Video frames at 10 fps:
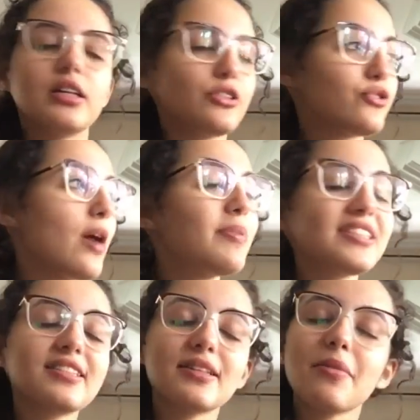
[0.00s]
The
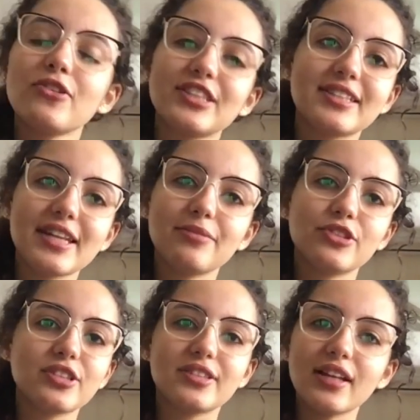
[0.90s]
TRAPPIST system owes its name
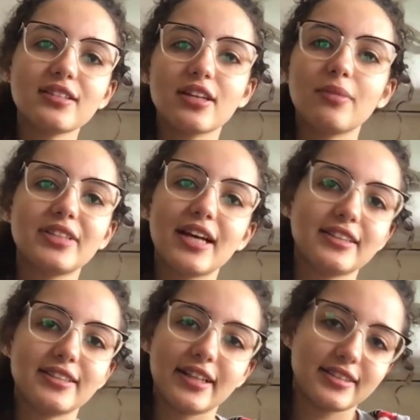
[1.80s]
to the telescope that
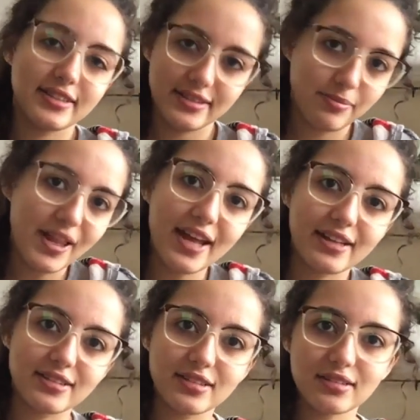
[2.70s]
detected the
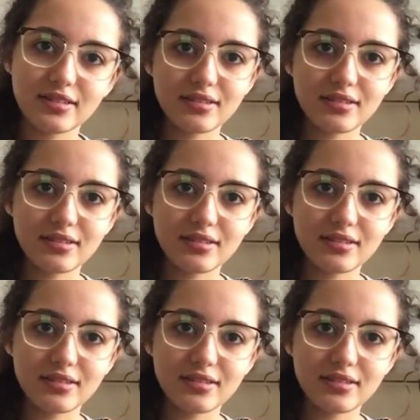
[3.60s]
planets.